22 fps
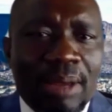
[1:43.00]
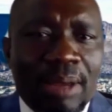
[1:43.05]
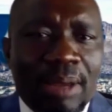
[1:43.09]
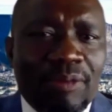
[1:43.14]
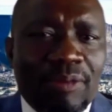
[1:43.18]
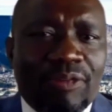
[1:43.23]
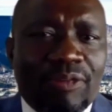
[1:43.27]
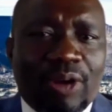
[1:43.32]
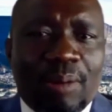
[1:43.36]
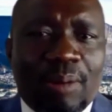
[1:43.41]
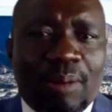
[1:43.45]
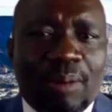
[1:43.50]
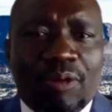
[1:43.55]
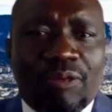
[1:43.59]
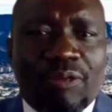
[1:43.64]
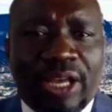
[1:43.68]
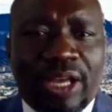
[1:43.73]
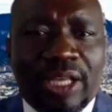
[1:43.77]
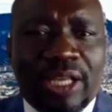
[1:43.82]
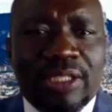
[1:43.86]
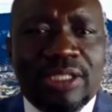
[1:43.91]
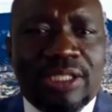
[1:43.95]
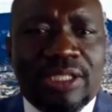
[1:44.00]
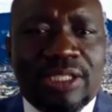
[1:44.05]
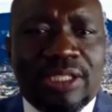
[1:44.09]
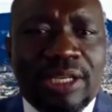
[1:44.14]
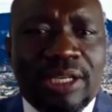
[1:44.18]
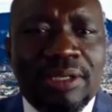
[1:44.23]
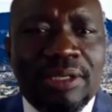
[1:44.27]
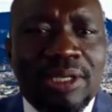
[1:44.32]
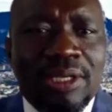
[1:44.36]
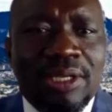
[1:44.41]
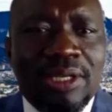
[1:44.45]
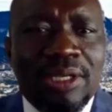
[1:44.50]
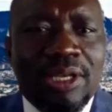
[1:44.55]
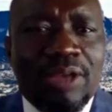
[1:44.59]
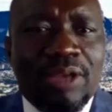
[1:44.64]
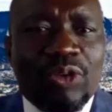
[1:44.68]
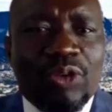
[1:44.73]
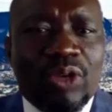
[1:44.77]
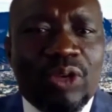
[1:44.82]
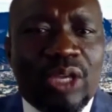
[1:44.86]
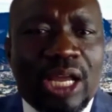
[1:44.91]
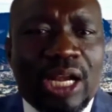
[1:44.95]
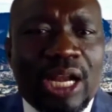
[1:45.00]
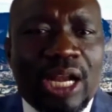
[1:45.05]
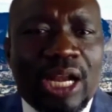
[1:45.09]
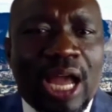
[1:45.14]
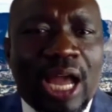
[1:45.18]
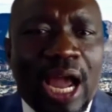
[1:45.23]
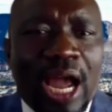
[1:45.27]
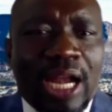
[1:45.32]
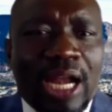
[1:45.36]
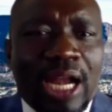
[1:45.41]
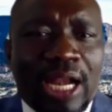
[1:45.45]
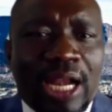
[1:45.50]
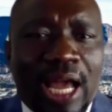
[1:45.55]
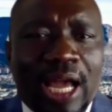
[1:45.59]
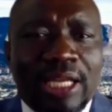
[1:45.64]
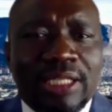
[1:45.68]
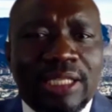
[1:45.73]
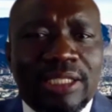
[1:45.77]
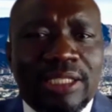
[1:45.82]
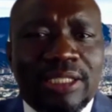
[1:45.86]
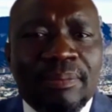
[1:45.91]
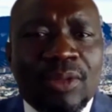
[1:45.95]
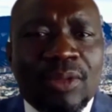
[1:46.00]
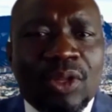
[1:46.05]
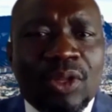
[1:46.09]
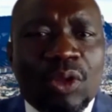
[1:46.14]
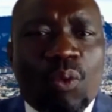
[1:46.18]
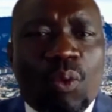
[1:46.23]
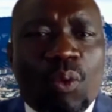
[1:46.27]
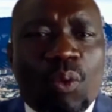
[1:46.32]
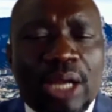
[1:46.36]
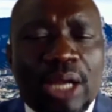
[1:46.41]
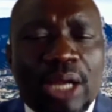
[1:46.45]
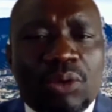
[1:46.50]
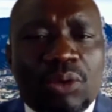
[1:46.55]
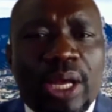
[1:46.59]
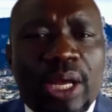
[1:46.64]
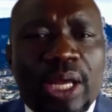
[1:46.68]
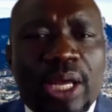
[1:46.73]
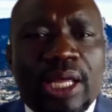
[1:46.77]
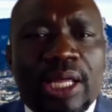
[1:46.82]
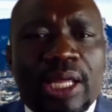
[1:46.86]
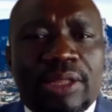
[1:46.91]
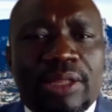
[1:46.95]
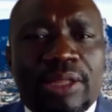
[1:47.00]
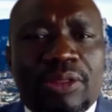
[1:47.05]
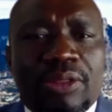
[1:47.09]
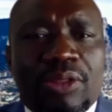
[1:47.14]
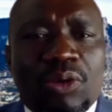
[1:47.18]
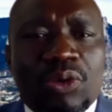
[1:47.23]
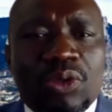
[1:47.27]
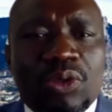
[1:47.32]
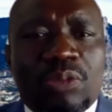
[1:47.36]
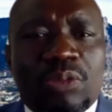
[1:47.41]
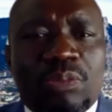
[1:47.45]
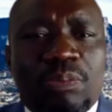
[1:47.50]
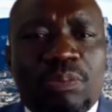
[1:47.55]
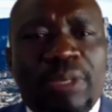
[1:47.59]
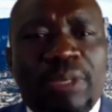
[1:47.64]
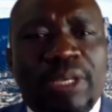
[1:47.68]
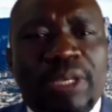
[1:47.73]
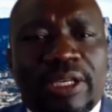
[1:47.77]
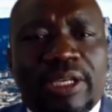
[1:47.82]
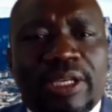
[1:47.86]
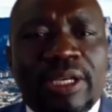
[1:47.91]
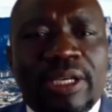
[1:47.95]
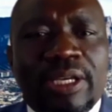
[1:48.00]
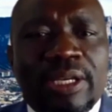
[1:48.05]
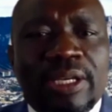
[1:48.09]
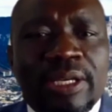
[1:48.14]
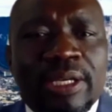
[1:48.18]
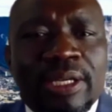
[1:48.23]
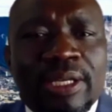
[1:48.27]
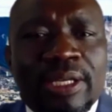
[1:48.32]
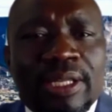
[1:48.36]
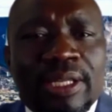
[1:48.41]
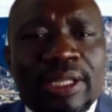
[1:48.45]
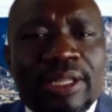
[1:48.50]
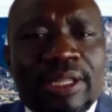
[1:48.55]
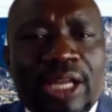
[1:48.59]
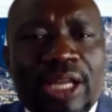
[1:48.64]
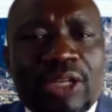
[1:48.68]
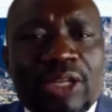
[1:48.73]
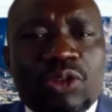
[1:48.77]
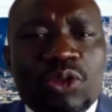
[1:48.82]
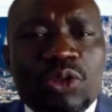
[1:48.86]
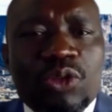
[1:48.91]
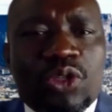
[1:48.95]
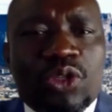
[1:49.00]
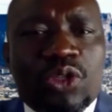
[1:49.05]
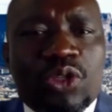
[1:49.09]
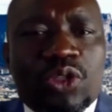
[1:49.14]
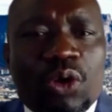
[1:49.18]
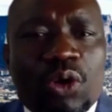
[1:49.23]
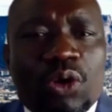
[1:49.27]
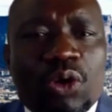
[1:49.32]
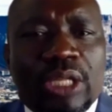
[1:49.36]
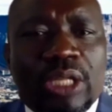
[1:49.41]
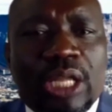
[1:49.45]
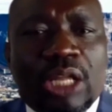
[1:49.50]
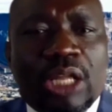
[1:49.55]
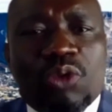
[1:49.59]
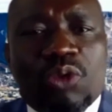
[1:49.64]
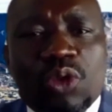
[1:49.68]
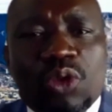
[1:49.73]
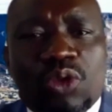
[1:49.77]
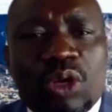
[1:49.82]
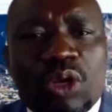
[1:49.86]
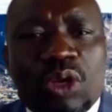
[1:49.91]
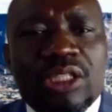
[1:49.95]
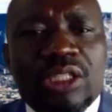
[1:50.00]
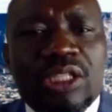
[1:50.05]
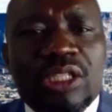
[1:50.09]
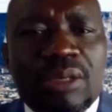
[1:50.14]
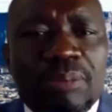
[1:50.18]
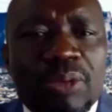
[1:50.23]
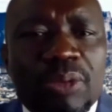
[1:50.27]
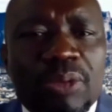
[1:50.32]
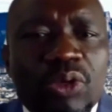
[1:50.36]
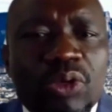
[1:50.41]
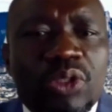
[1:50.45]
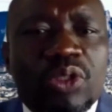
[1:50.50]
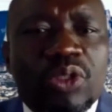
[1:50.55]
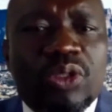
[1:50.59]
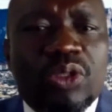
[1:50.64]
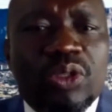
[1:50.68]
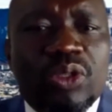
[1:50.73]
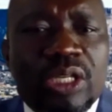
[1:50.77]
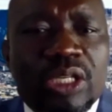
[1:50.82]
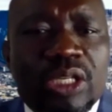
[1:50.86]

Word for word: maybe from Ofentse, if you can highlight what were those peak that you saw that could contribute to